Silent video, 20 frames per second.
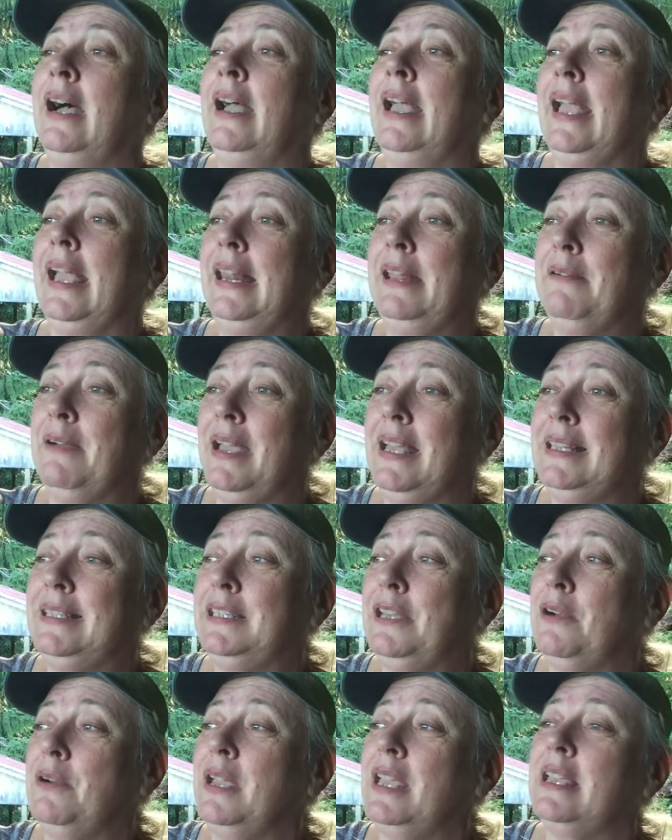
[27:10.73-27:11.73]
Anyway,
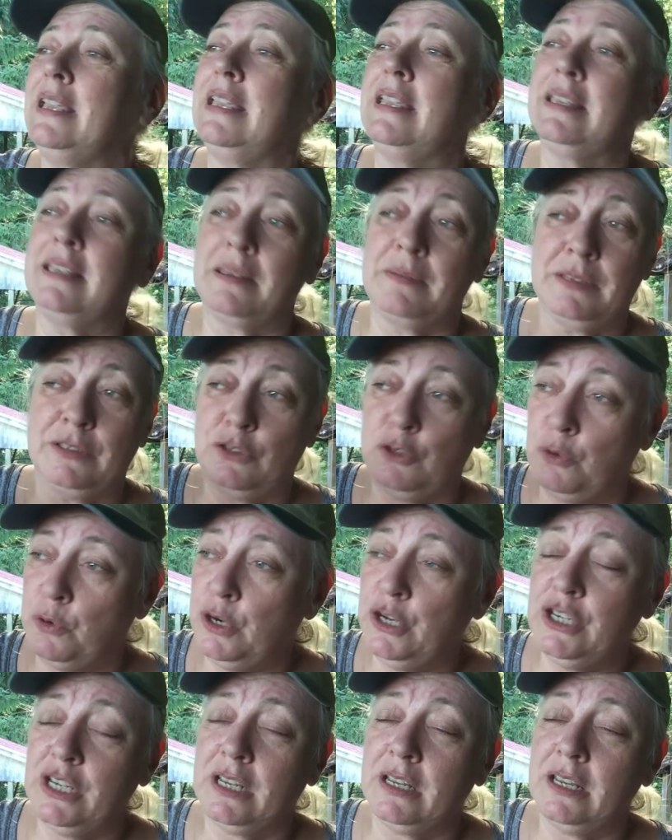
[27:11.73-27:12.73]
so he comes to
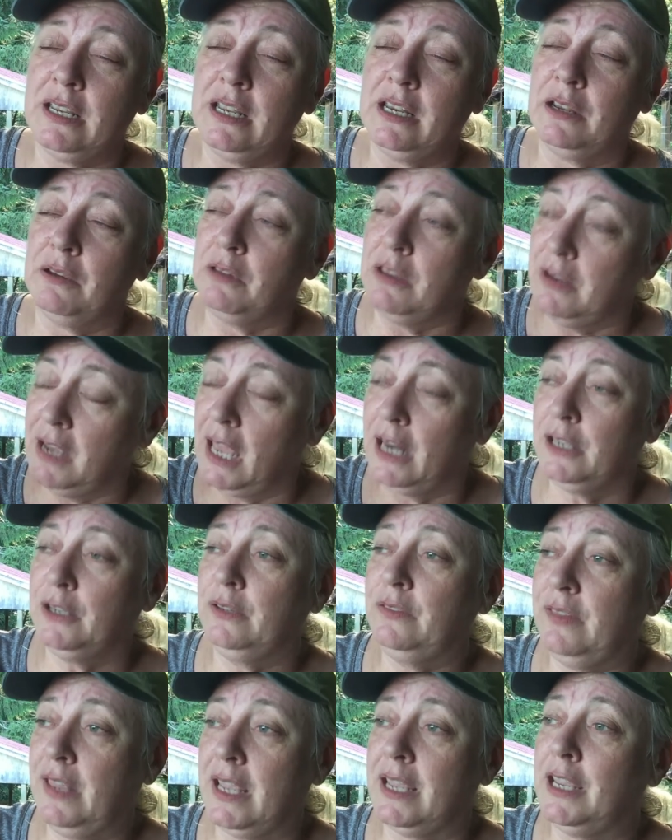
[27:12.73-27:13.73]
George, you know, you got a
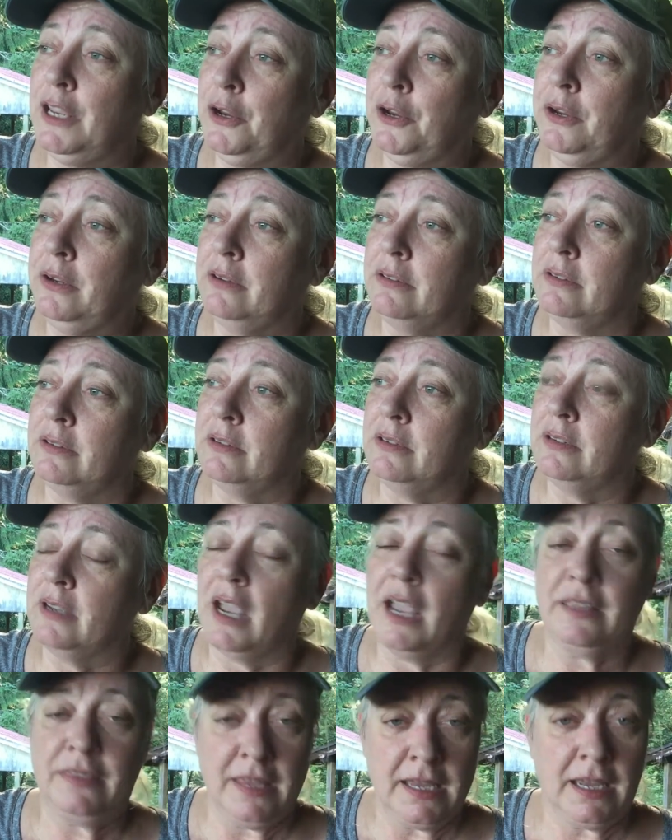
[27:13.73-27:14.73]
good thing here.
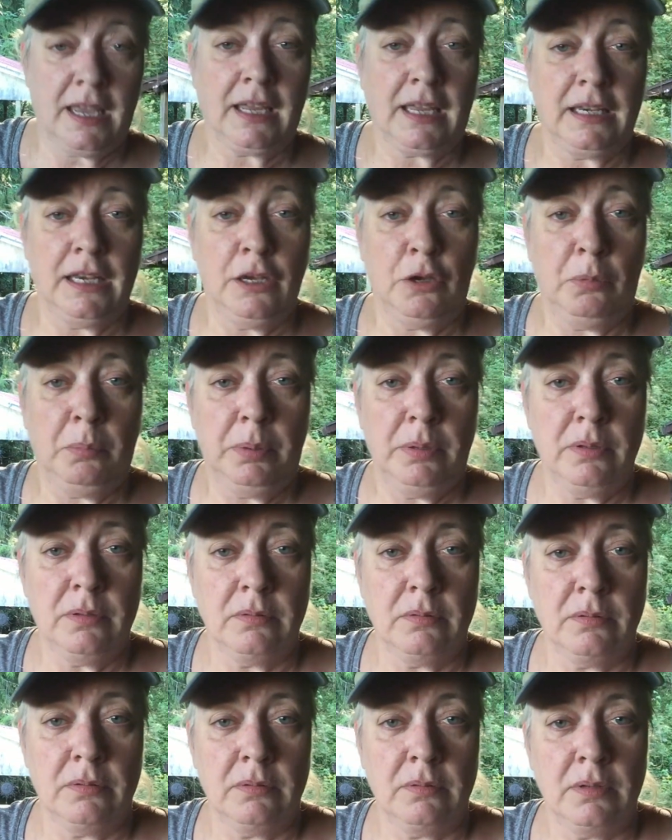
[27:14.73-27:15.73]
I think I can help.
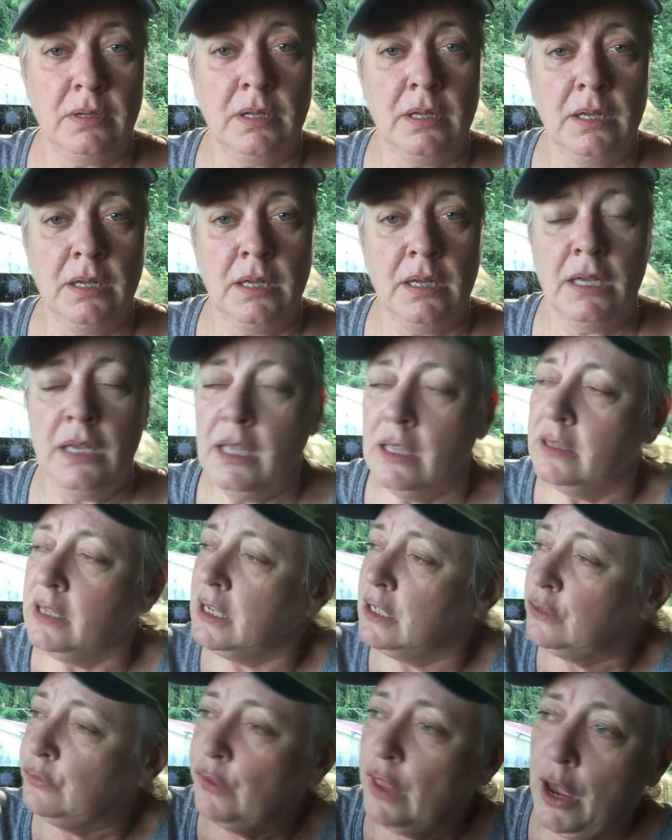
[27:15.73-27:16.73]

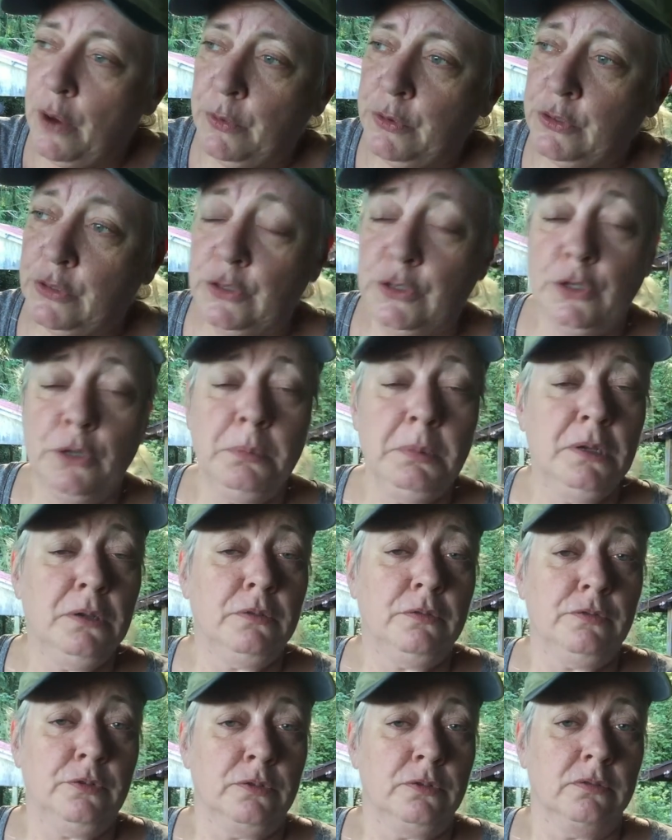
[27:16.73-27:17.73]
These flowers are so
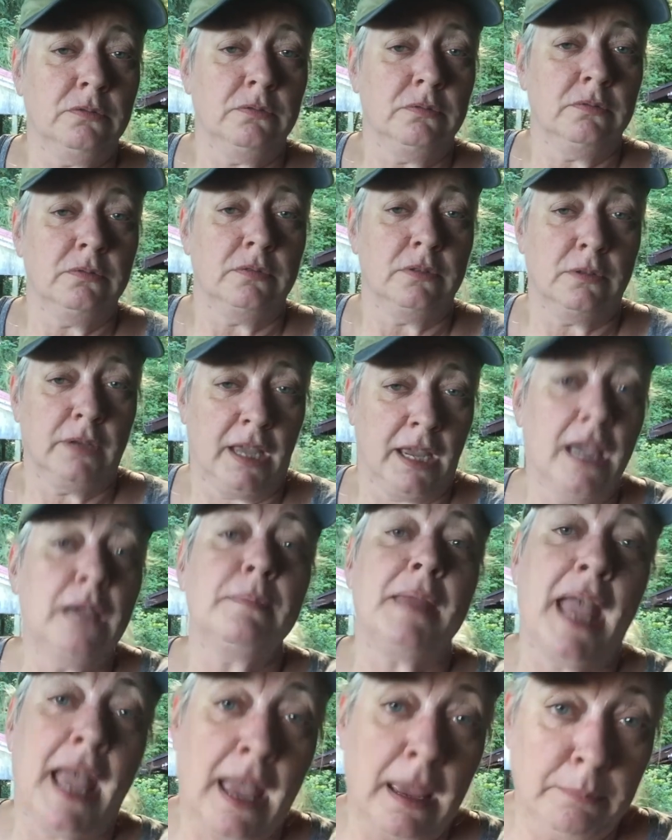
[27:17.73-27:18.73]
beautiful. Okay,
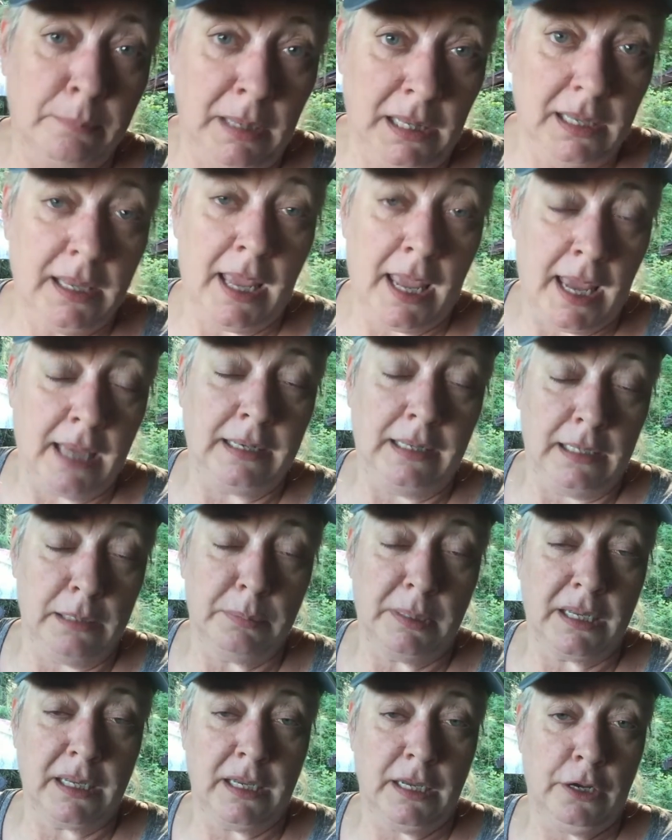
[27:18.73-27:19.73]
I'm
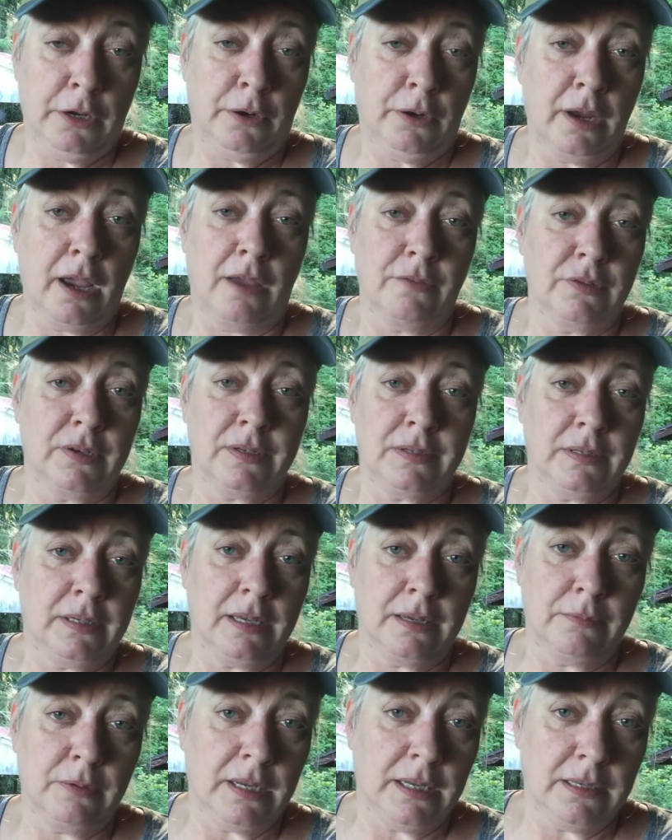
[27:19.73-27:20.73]
ad-libbing here,
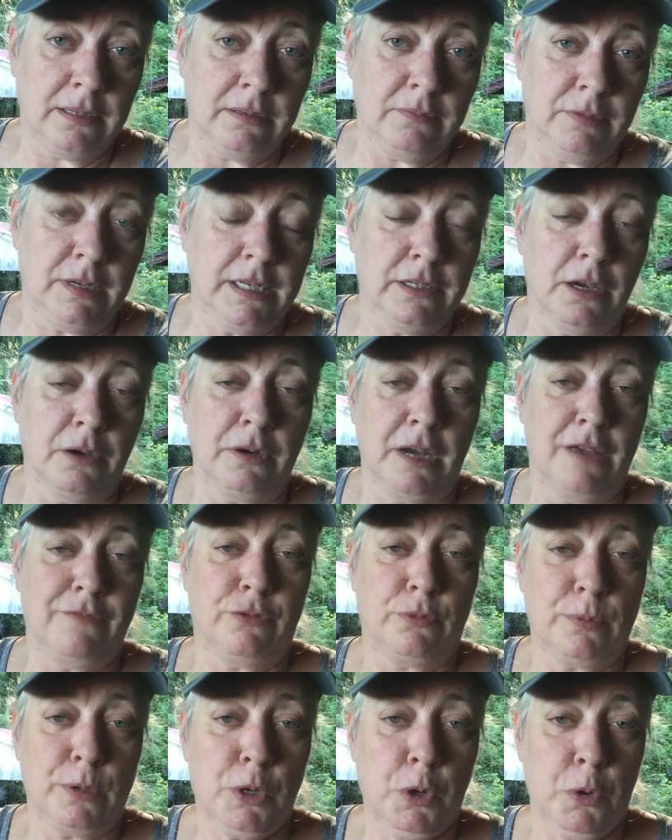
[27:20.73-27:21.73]
obviously. We don't
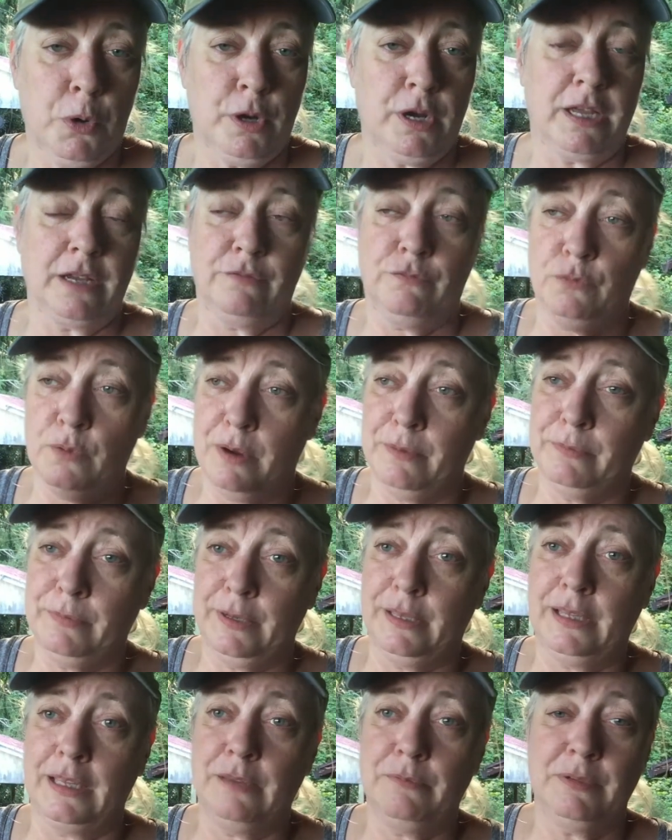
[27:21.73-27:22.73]
have a recording of what
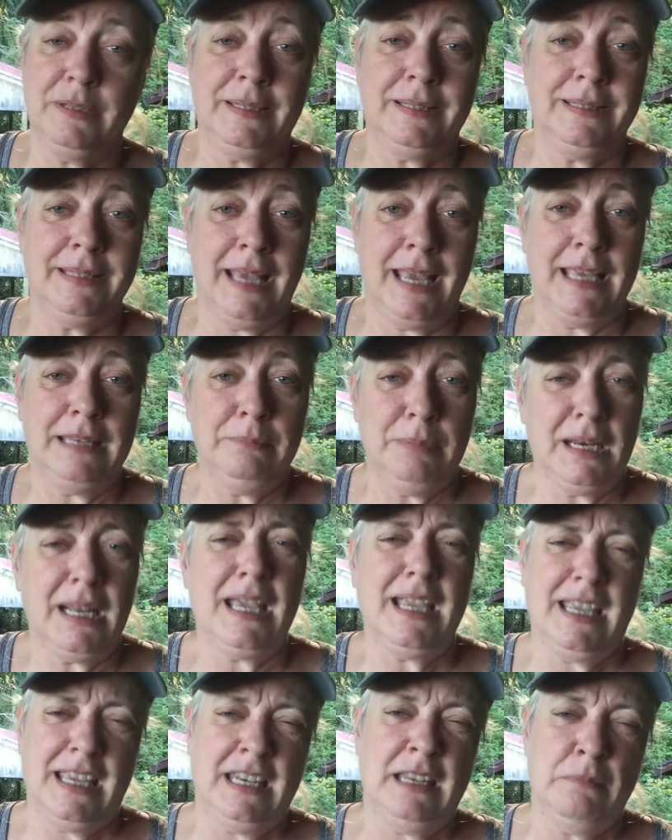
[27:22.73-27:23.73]
really was said, but
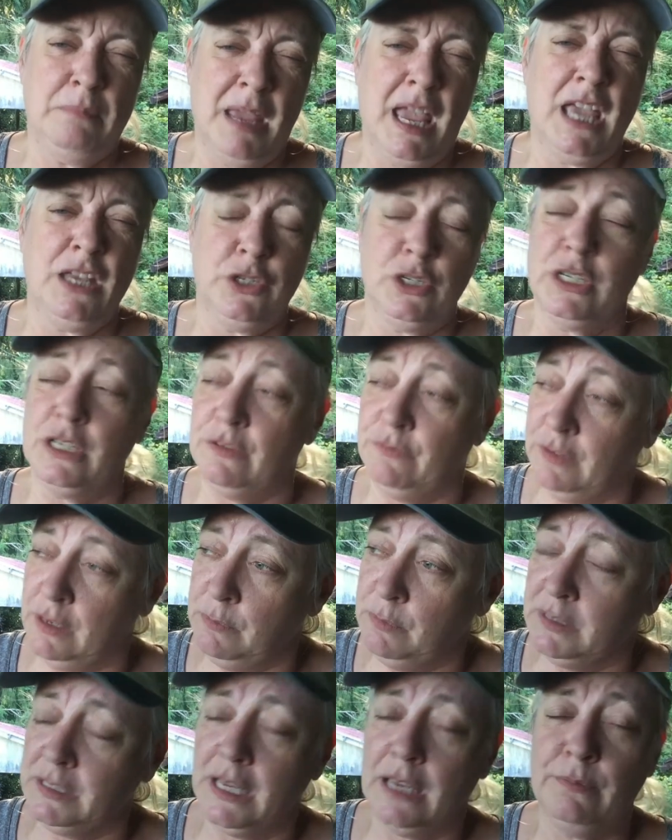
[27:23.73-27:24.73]
I can imagine if
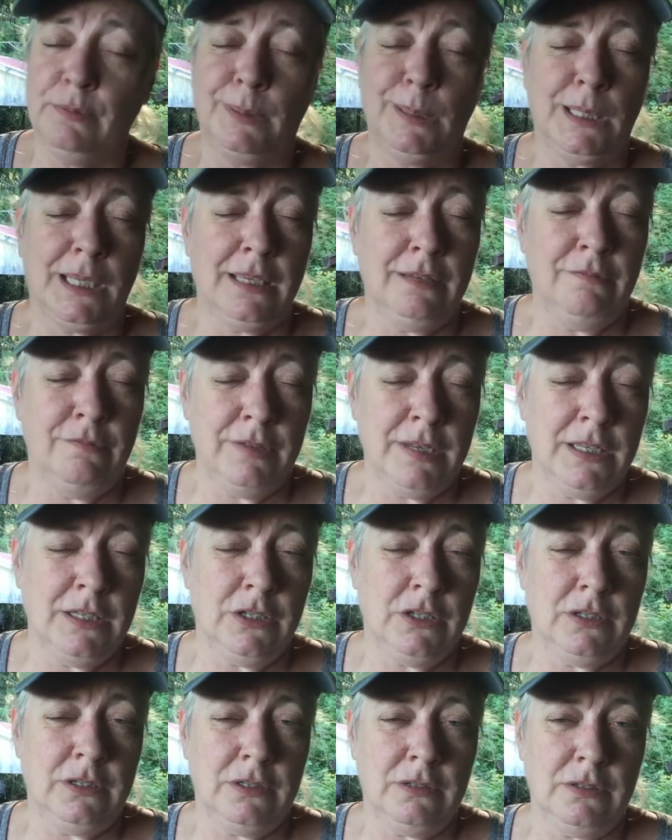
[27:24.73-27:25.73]
he was able to
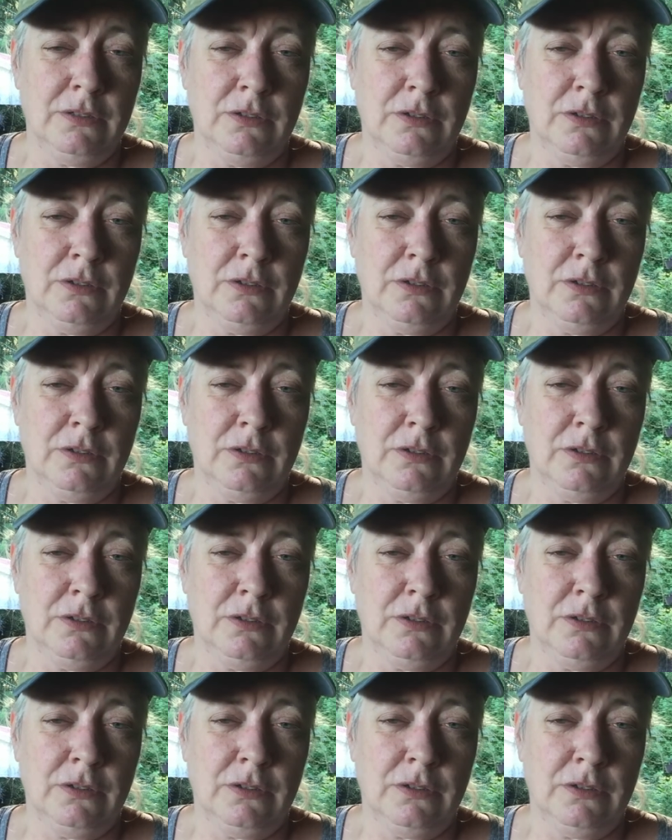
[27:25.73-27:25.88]
convince